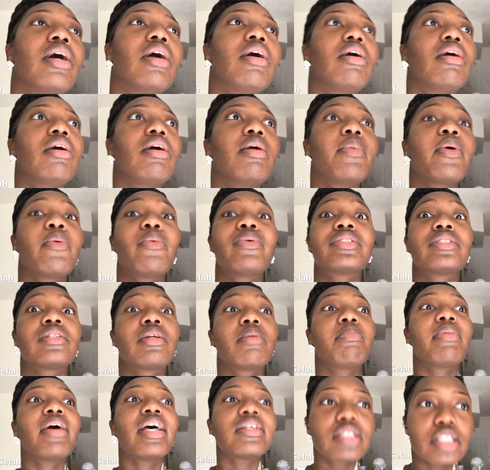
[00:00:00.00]
it wasn't the
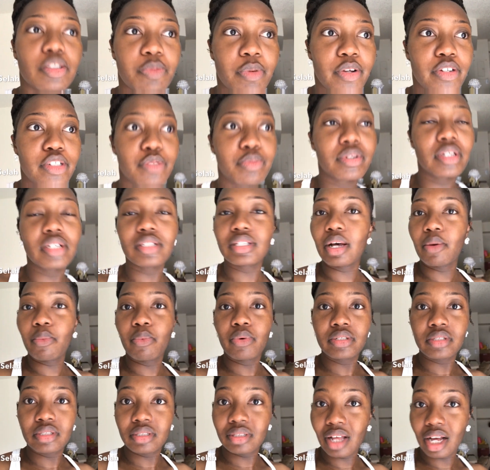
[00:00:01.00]
best experience because I
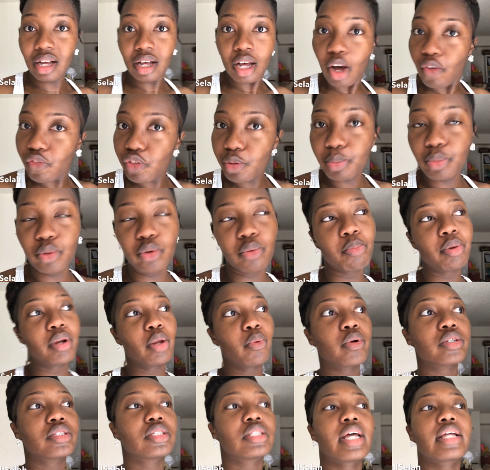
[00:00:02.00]
was not comfortable, but it
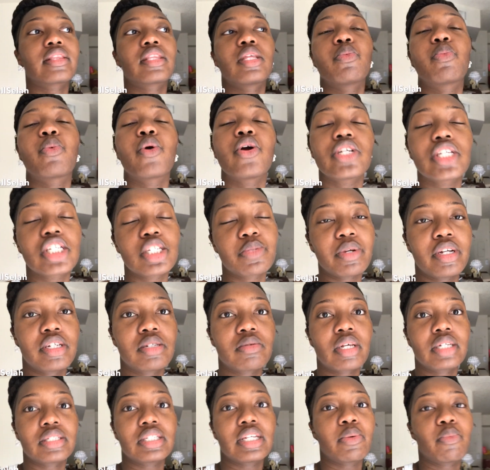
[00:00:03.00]
wasn't like the worst
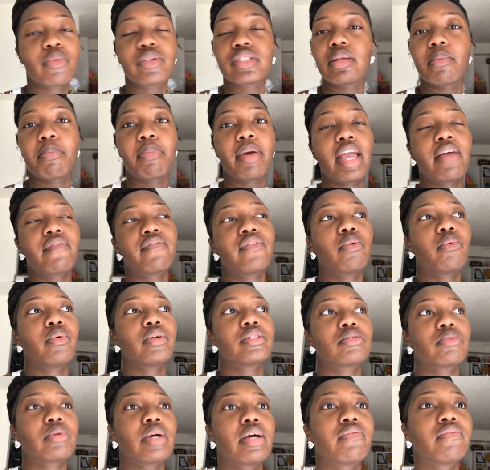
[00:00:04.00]
experience because it wasn't painful
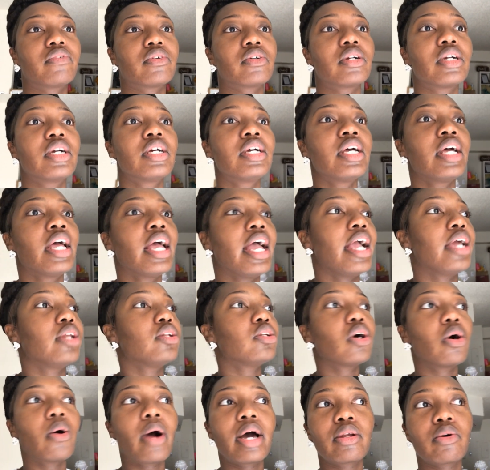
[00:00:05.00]
whatsoever. And
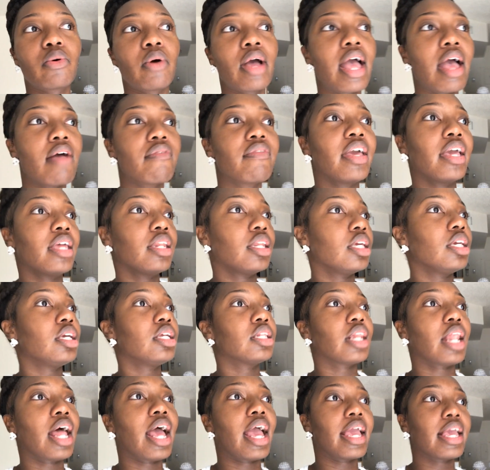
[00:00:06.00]
no, I don't have any
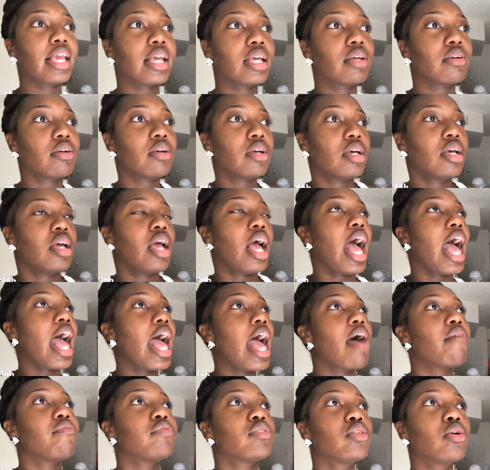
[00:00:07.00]
like, I
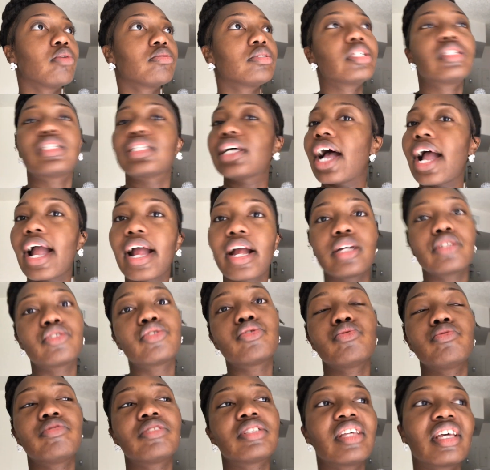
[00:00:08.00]
have no desire
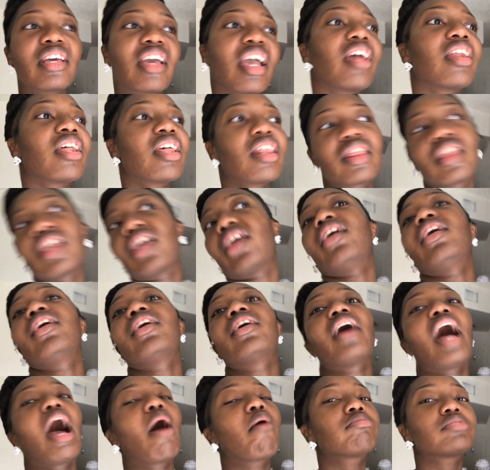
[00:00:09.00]
to stick anything.
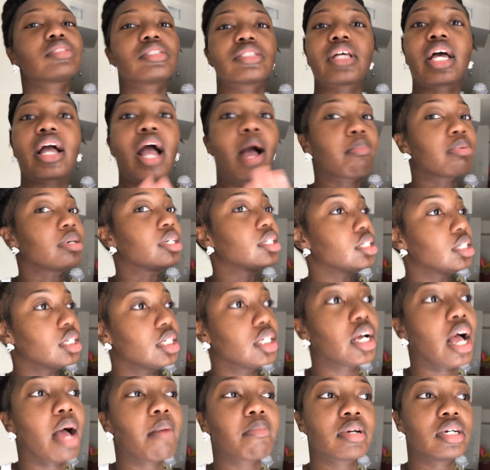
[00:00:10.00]
I was just like, I'm
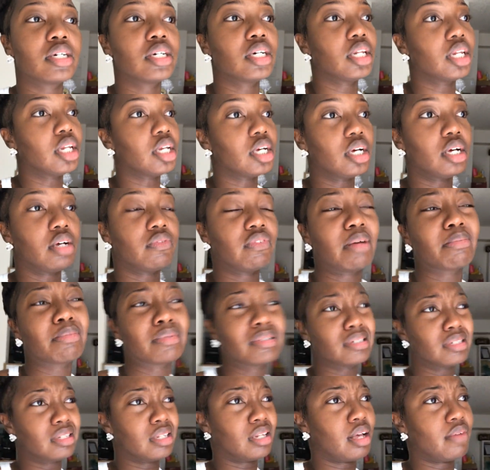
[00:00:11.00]
good love,
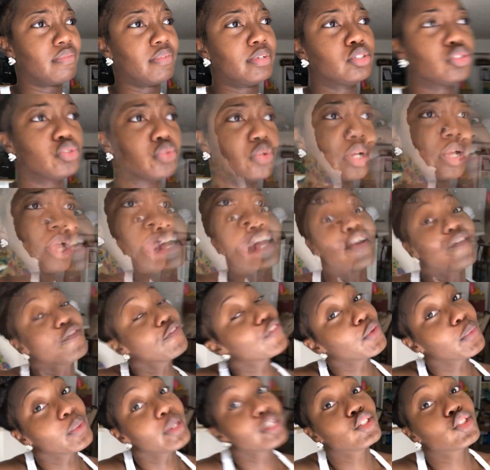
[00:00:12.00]
and joy. If
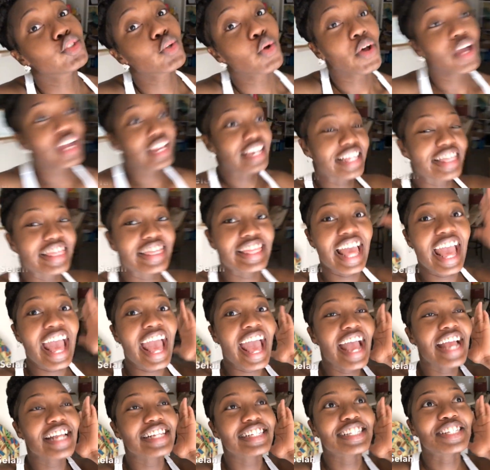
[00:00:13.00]
you enjoyed
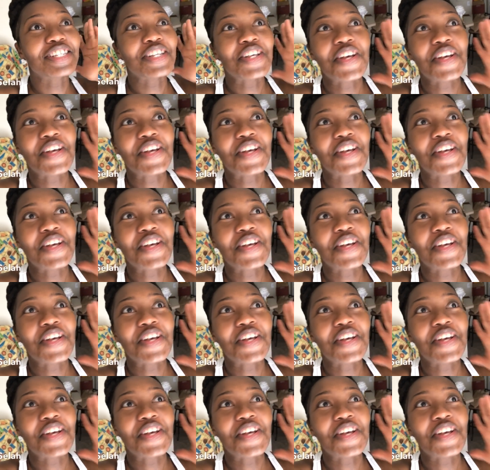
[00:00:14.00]
that